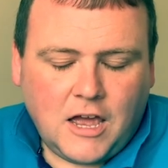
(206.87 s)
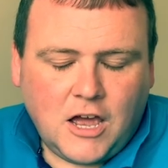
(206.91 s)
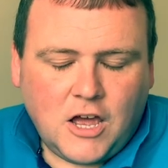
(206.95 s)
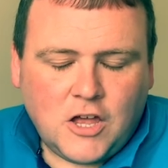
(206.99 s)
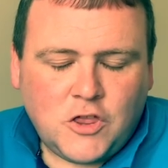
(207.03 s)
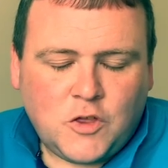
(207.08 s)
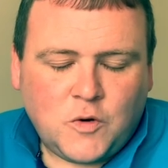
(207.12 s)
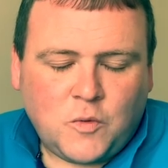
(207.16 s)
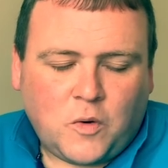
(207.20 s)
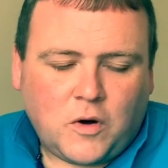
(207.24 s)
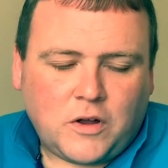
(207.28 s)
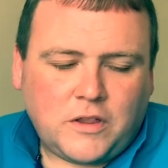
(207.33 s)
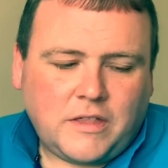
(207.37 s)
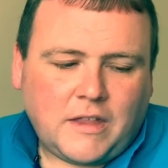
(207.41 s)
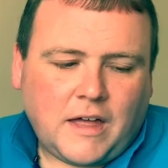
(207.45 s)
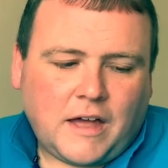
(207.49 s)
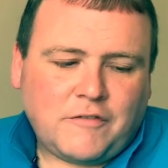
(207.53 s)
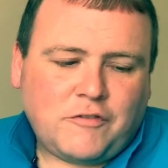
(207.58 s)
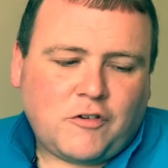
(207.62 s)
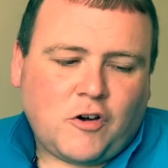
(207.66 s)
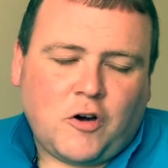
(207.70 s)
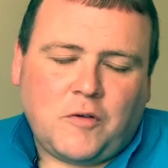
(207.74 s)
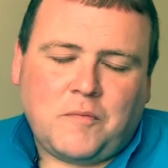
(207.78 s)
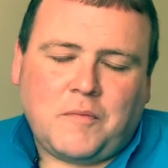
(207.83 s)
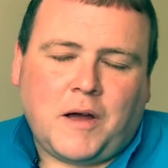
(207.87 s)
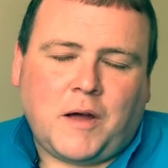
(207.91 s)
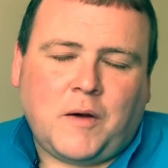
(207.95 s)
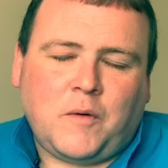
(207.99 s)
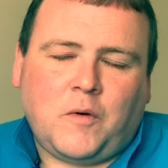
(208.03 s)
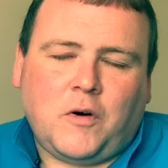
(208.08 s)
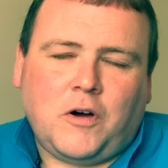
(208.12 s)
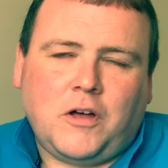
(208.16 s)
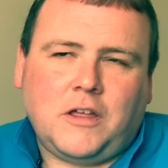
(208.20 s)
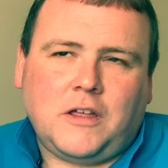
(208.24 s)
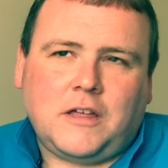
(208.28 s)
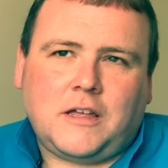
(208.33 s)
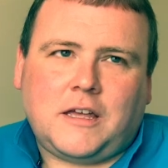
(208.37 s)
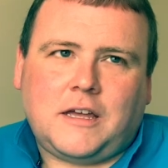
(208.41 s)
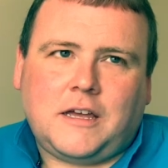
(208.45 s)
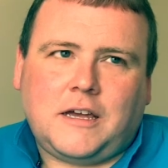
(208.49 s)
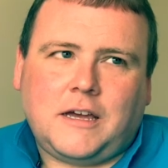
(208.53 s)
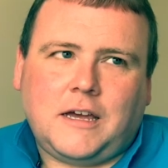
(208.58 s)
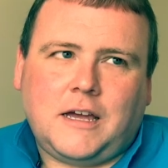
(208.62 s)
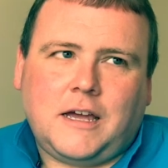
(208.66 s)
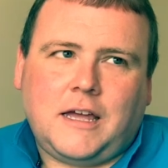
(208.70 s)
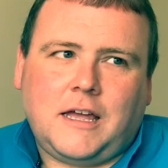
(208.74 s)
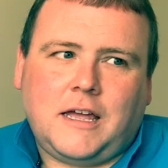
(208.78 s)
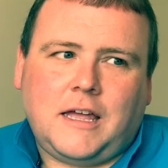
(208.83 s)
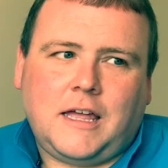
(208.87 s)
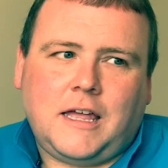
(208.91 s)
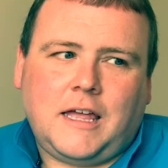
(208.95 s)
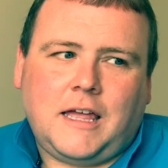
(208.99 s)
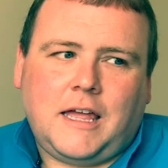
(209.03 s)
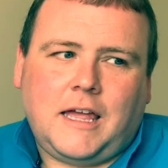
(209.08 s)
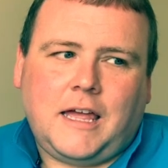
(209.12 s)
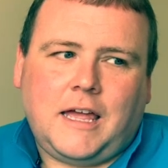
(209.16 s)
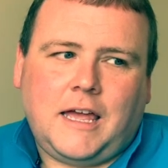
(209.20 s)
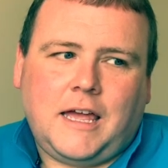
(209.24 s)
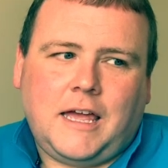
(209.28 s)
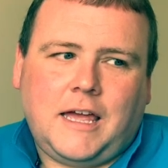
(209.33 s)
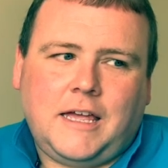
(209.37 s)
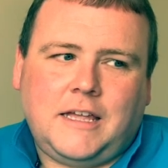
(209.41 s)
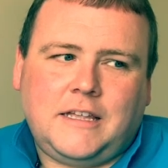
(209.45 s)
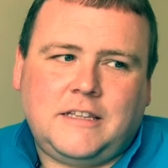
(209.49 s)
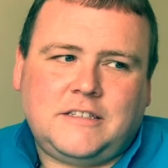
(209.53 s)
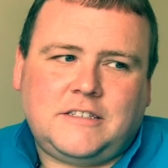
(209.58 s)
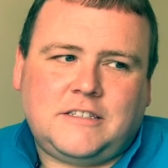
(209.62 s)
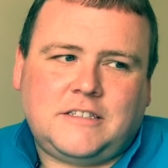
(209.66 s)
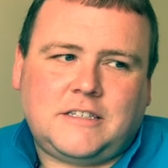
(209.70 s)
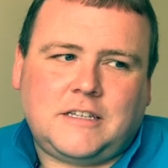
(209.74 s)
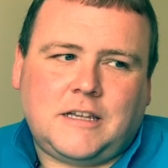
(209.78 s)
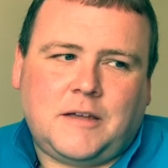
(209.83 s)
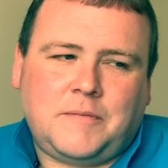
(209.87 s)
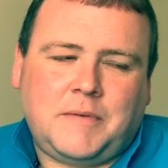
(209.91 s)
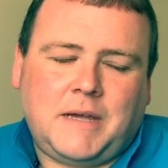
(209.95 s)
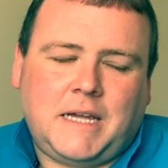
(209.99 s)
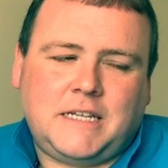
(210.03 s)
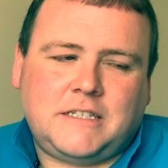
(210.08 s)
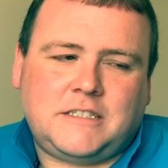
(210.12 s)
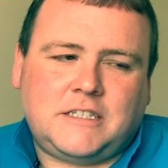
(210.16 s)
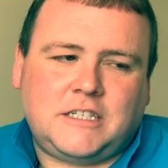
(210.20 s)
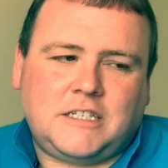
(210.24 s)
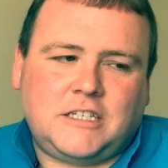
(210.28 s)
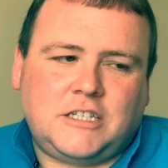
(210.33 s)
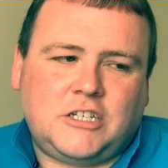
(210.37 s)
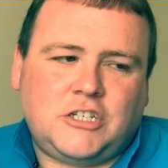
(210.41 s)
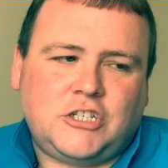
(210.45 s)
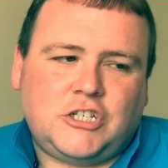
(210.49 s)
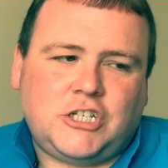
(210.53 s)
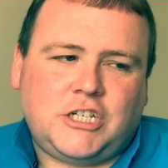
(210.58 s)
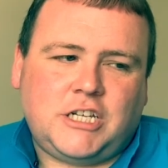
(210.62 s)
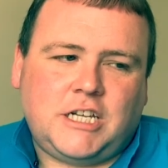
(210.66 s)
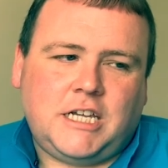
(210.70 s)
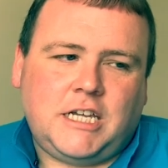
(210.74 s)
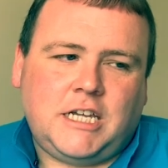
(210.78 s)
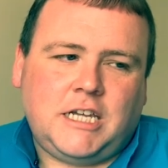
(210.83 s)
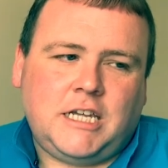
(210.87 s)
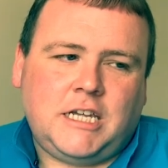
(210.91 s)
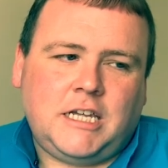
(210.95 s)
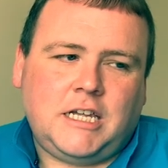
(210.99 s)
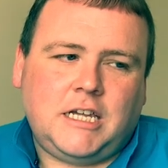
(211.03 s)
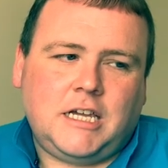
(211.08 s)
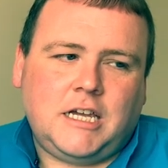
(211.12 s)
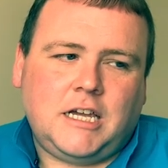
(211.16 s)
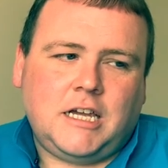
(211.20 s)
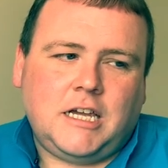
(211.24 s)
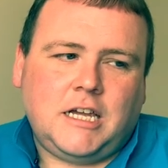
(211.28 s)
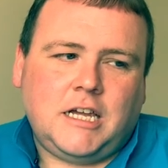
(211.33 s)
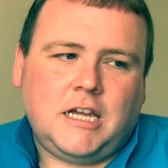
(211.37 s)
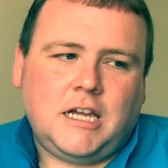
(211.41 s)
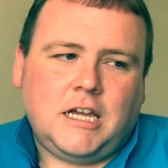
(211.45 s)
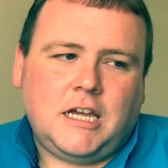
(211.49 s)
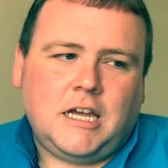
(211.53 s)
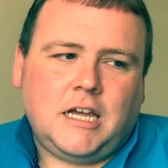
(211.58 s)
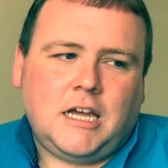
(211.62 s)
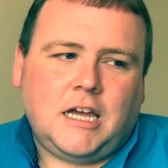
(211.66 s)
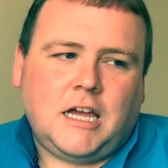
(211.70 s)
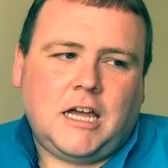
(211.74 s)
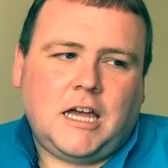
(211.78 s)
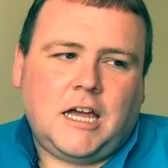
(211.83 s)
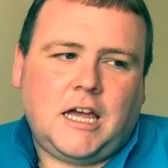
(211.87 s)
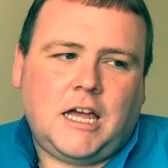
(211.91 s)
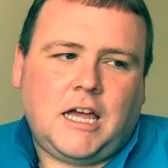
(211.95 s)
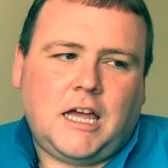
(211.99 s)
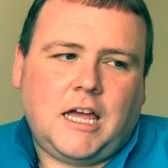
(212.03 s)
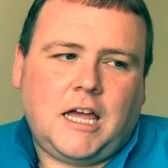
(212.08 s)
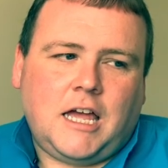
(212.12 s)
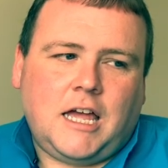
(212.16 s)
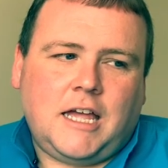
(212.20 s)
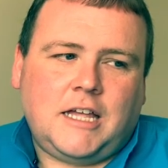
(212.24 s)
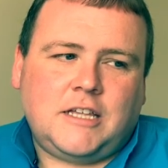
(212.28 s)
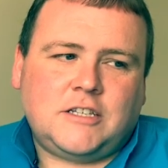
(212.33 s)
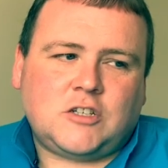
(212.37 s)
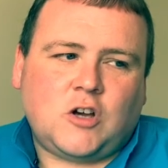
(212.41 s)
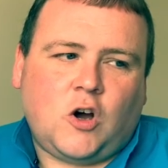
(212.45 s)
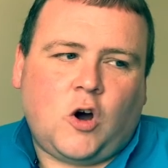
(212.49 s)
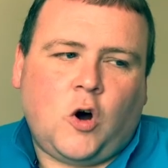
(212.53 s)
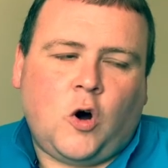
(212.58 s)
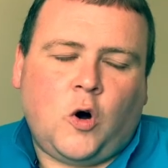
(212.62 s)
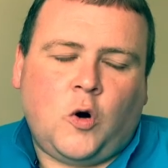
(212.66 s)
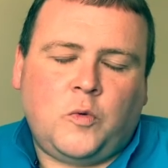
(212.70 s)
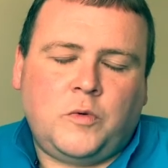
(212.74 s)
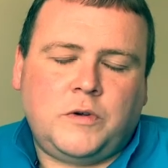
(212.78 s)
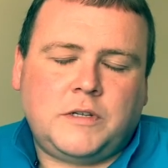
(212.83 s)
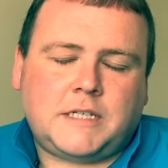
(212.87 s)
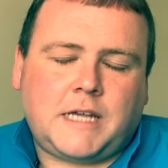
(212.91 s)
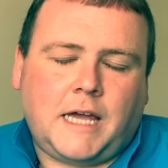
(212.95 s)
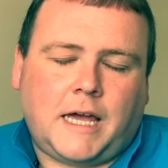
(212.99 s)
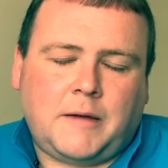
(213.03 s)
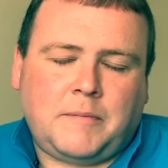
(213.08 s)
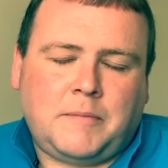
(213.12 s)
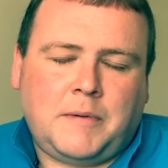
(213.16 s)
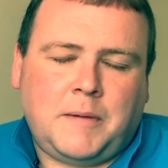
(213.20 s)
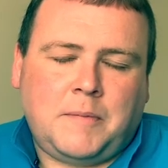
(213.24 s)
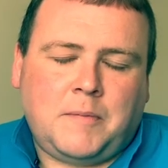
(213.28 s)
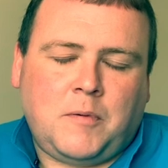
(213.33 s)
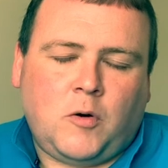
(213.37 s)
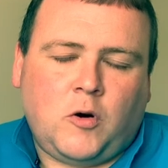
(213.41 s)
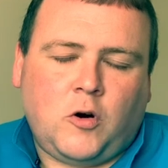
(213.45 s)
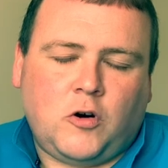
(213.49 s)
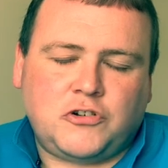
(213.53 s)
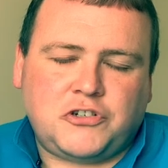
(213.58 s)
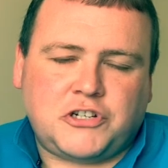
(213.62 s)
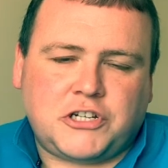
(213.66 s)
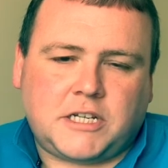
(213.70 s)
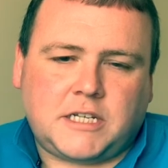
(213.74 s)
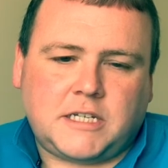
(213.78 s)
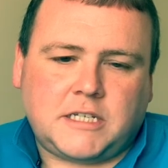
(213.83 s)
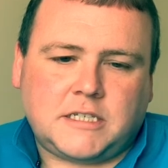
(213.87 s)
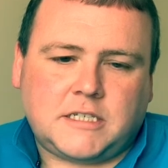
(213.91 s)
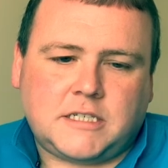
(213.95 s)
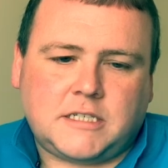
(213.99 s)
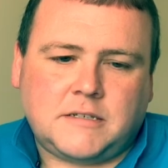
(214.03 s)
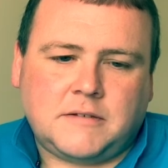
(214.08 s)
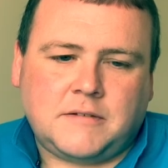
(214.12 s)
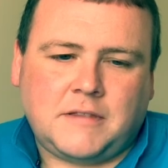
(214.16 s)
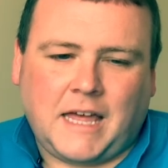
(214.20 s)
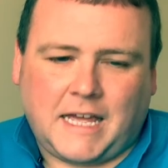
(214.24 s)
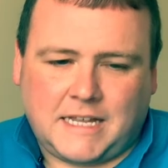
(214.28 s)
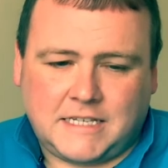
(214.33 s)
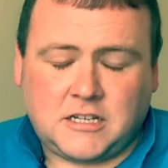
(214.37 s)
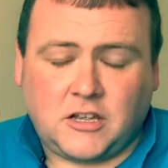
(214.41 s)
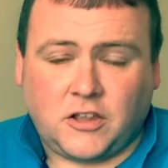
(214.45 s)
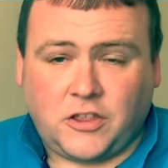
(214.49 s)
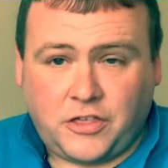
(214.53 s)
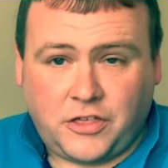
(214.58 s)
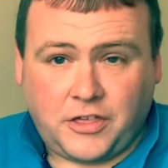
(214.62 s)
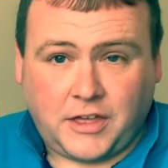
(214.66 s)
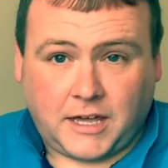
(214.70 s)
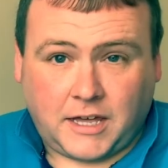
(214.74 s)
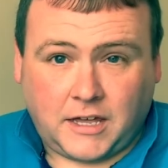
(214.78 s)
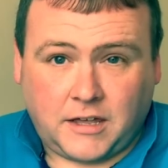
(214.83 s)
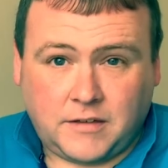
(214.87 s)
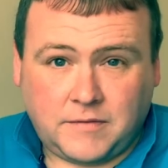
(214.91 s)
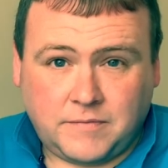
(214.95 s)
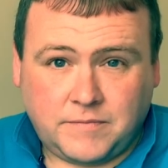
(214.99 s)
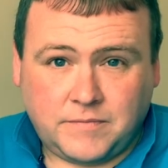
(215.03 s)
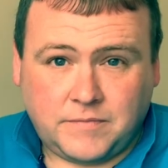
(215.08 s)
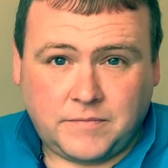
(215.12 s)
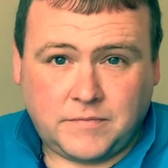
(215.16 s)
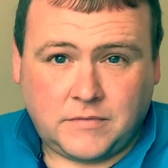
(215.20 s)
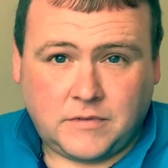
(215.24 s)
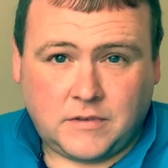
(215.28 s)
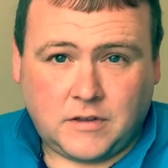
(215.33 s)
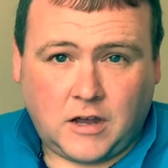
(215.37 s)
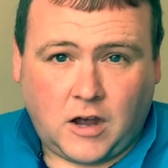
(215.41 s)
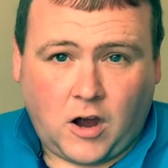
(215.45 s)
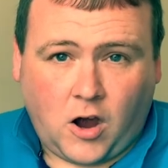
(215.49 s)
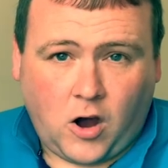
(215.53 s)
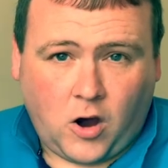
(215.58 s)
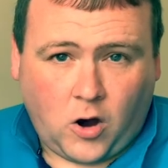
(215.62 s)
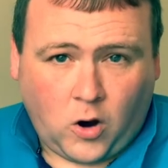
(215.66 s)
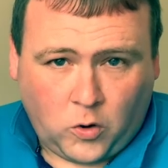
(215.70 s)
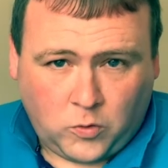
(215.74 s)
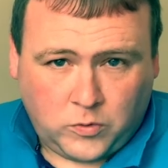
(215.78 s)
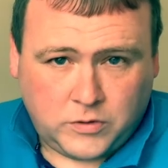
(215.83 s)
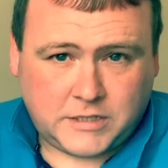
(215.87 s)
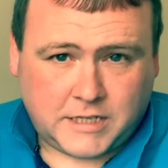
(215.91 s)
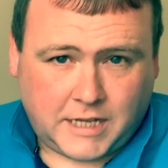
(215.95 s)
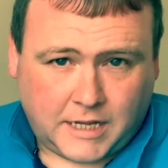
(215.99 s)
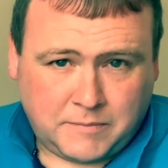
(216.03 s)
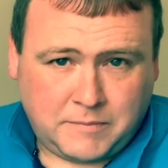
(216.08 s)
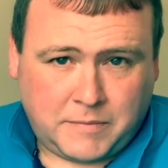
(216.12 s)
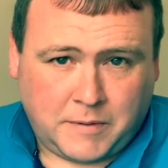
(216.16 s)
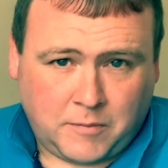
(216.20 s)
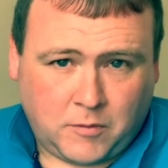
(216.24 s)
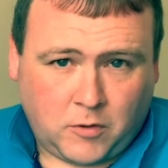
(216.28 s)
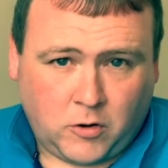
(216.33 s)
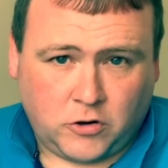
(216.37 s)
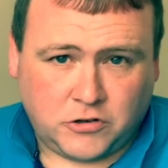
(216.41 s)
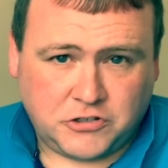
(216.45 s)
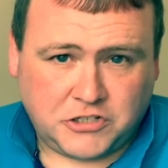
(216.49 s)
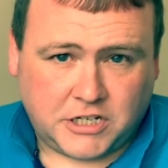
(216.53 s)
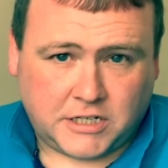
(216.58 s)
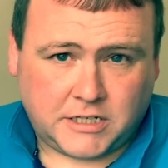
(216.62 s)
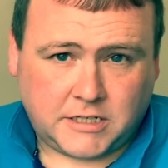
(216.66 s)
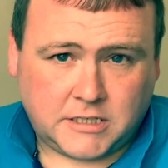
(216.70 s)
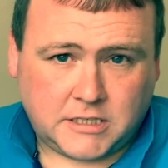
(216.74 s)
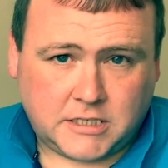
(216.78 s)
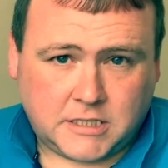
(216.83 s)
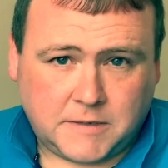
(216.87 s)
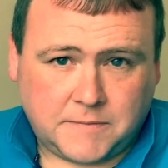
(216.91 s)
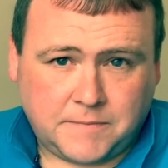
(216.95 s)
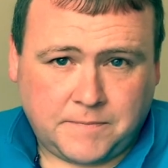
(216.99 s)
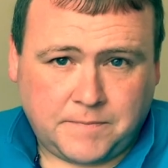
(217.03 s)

The one that I've got in my work is amazing. She is always getting people hot drinks. That's her thing. Always getting people hot drinks.